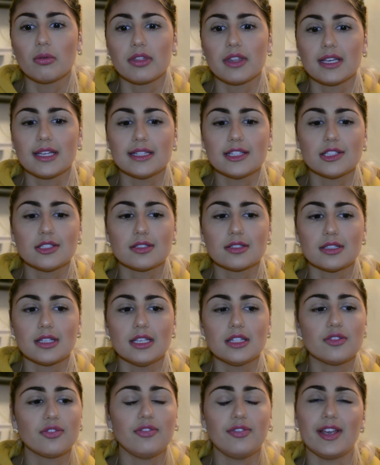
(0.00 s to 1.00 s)
think
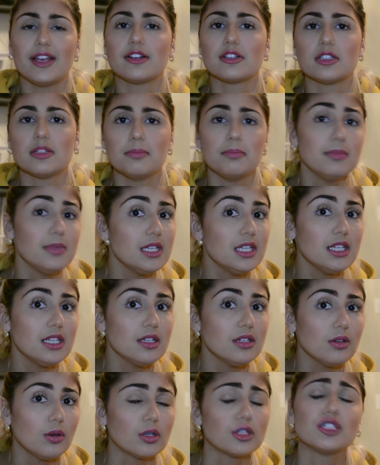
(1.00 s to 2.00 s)
it's fair to
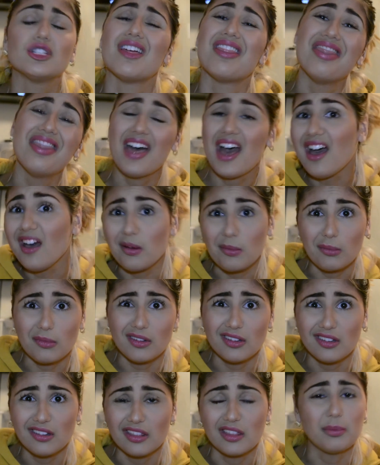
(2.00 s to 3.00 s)
me or to
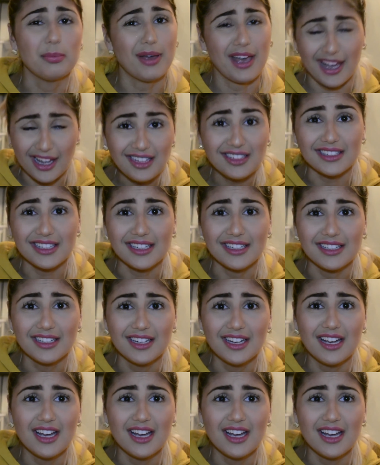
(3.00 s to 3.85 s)
them, the palette,